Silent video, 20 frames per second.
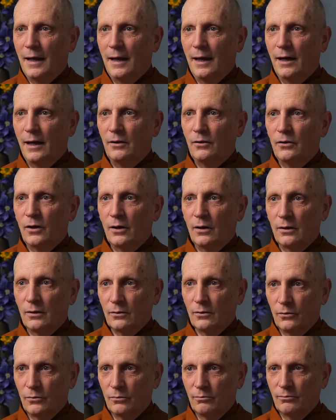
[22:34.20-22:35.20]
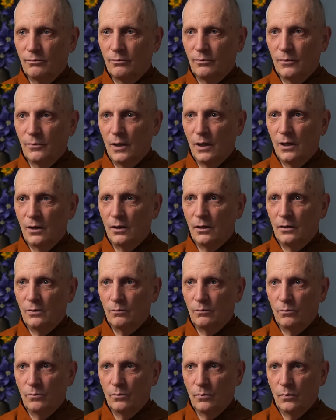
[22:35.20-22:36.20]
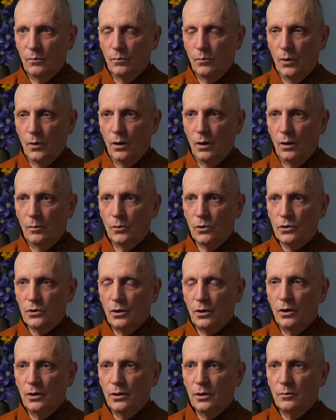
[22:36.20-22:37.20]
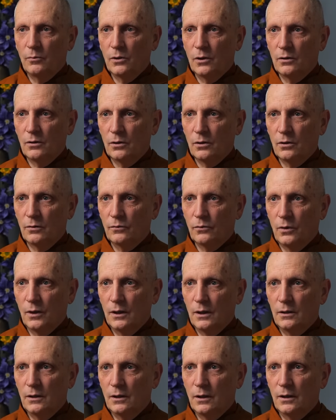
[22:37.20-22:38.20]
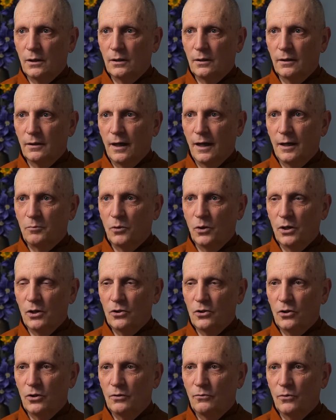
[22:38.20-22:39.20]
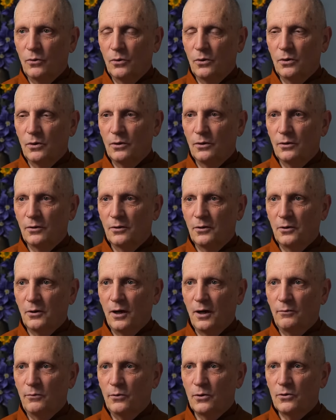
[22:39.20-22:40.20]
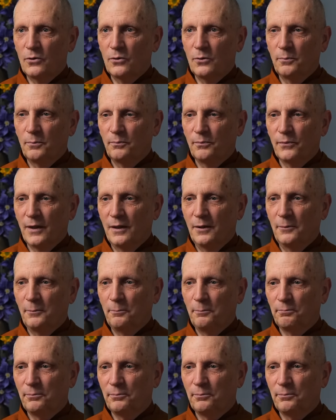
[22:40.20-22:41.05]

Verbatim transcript: and uh, they almost all of them deserve great uh, admiration for their efforts. Yeah.